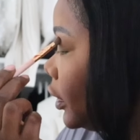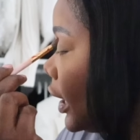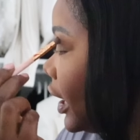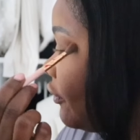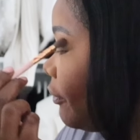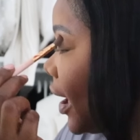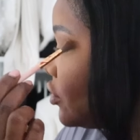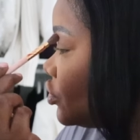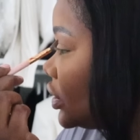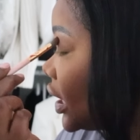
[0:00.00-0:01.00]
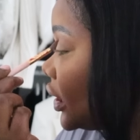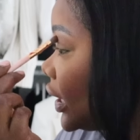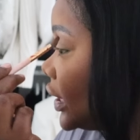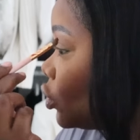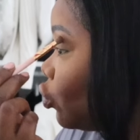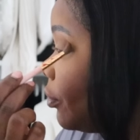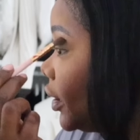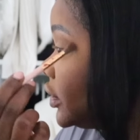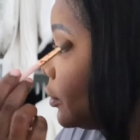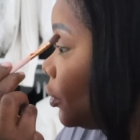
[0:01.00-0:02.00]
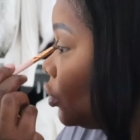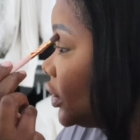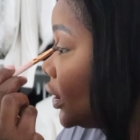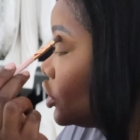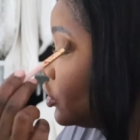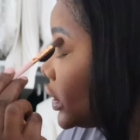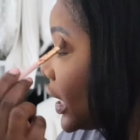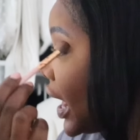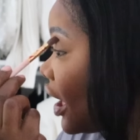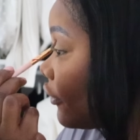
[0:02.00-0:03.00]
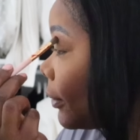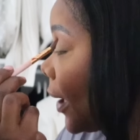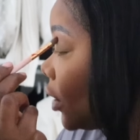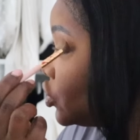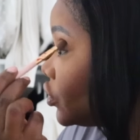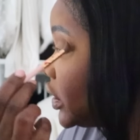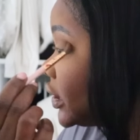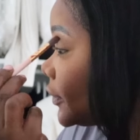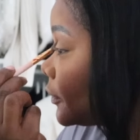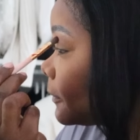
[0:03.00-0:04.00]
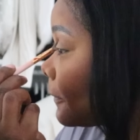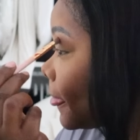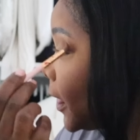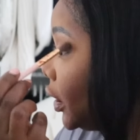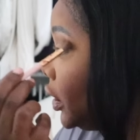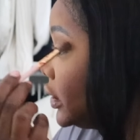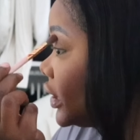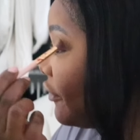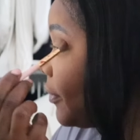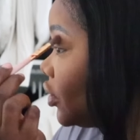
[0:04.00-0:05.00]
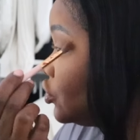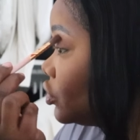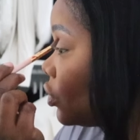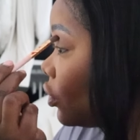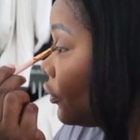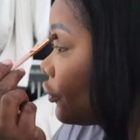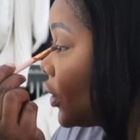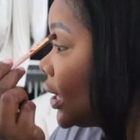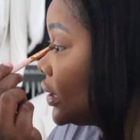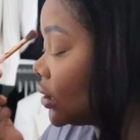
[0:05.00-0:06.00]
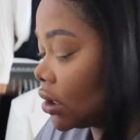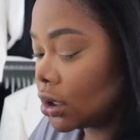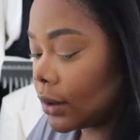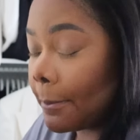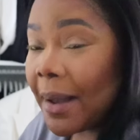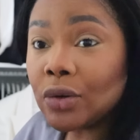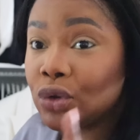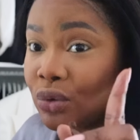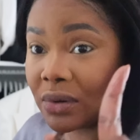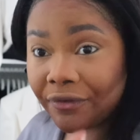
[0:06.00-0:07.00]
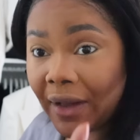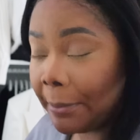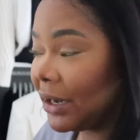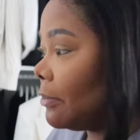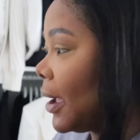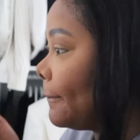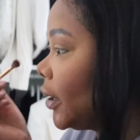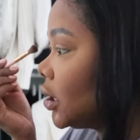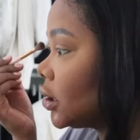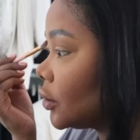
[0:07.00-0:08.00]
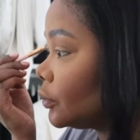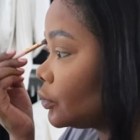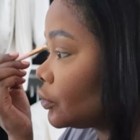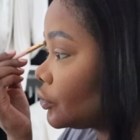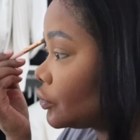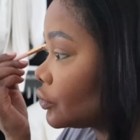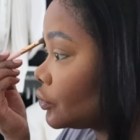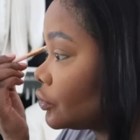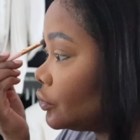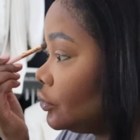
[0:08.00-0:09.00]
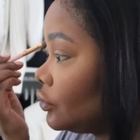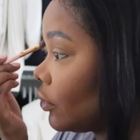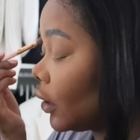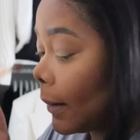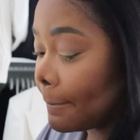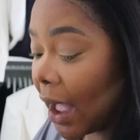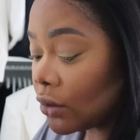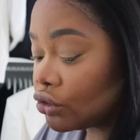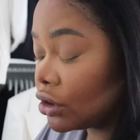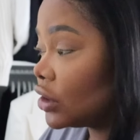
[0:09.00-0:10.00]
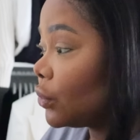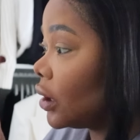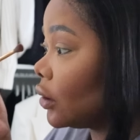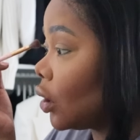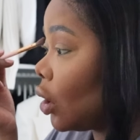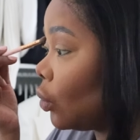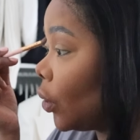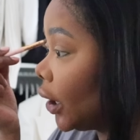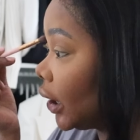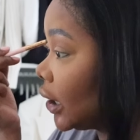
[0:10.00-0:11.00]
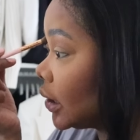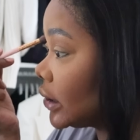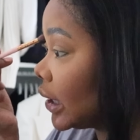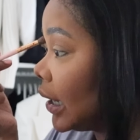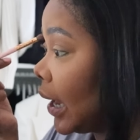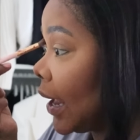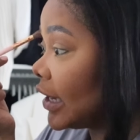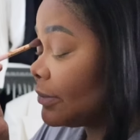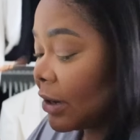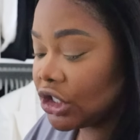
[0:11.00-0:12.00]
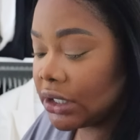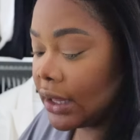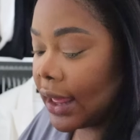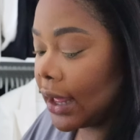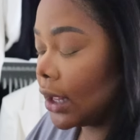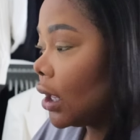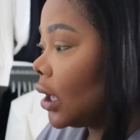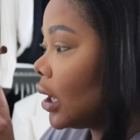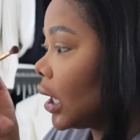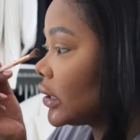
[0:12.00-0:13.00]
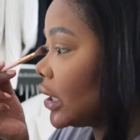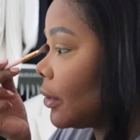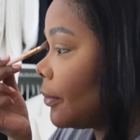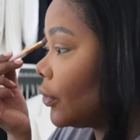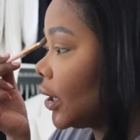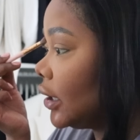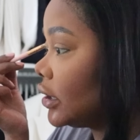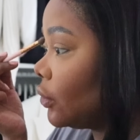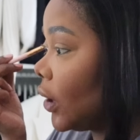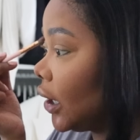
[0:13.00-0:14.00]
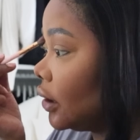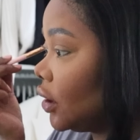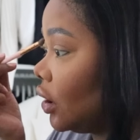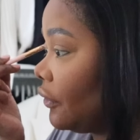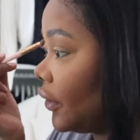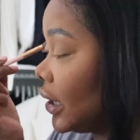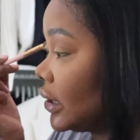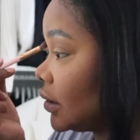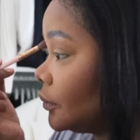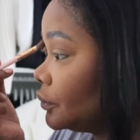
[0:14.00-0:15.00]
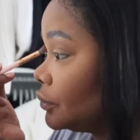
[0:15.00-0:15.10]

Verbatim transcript: have boundaries i think as a woman it's important to, to have boundaries you need to have boundaries with your friends boundaries with family members boundaries with co-workers especially that because i remember when i used to work in the office